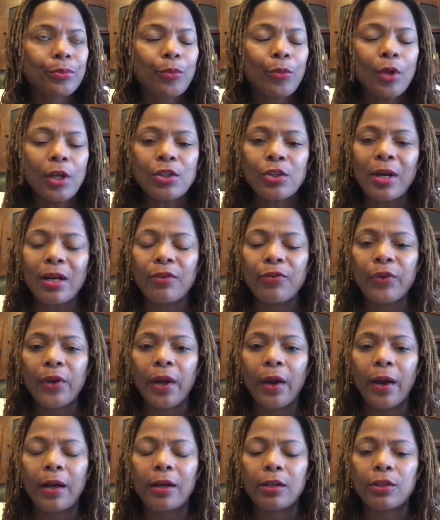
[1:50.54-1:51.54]
trying to
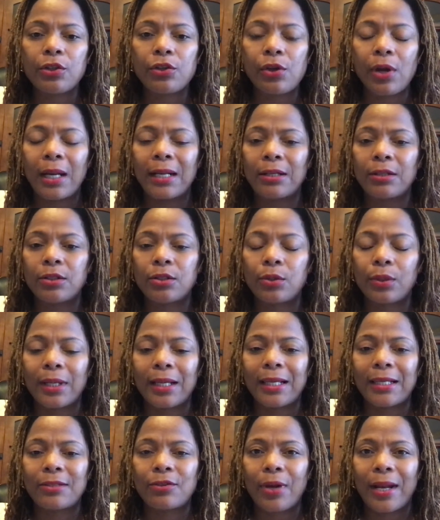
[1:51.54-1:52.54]
figure out, or you try
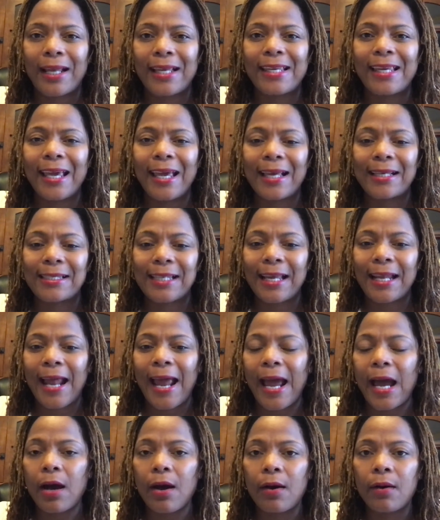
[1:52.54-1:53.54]
to guess at
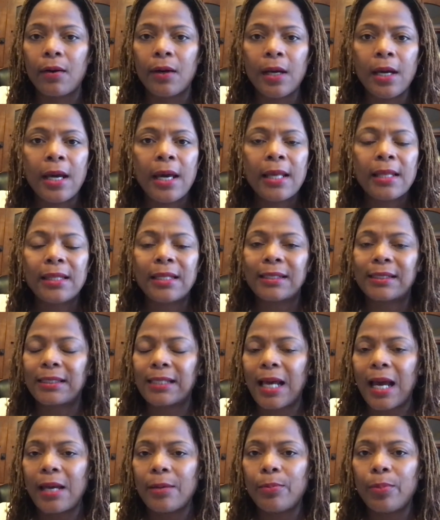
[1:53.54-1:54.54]
how this
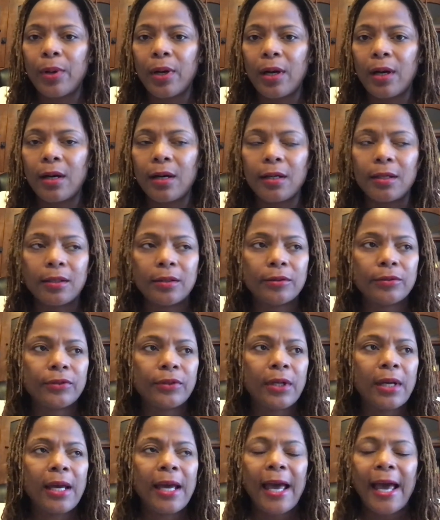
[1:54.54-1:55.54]
type of
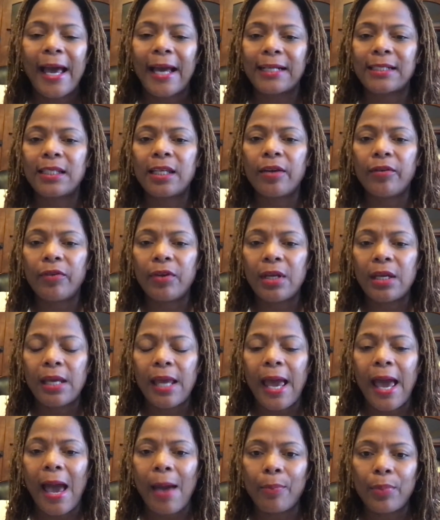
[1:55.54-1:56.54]
activity
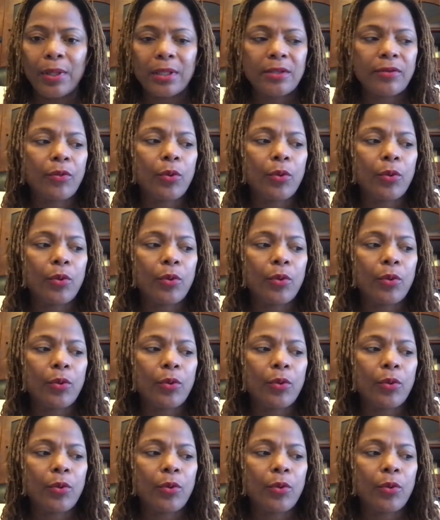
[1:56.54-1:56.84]
happens.